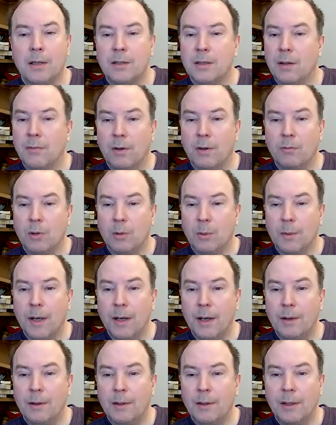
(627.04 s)
And there's nothing wrong
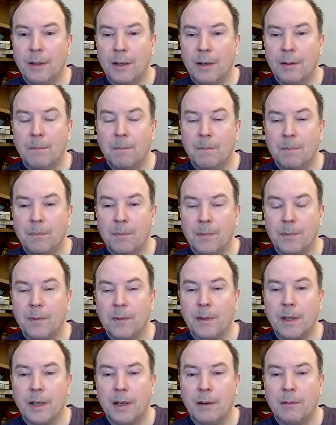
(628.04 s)
with that.
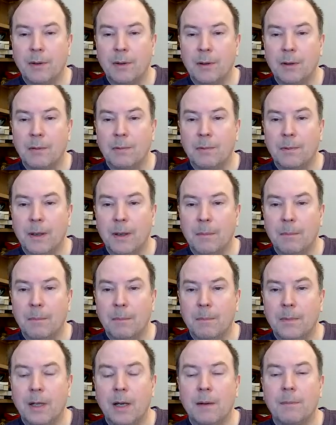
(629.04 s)
They have a lot of
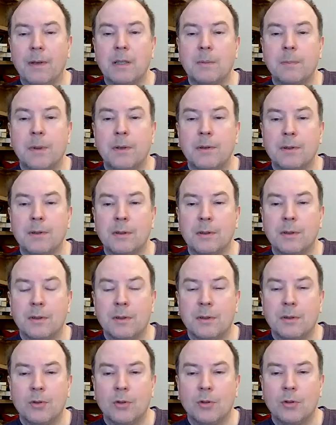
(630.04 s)
life experience
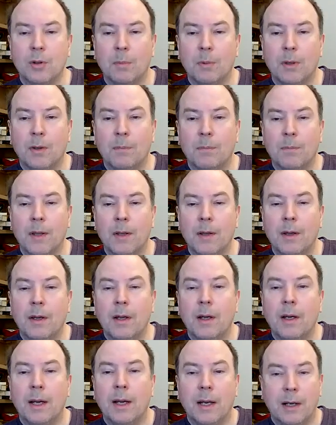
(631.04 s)
to draw upon,
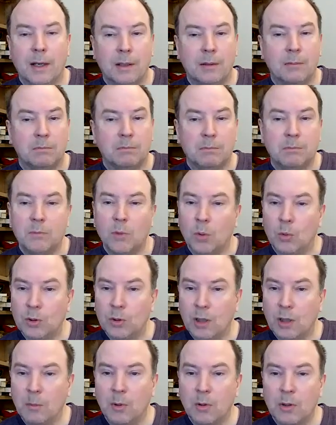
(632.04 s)
and
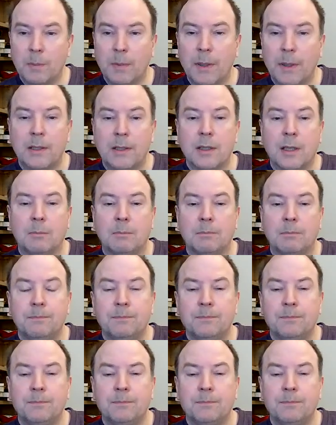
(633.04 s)
also more spare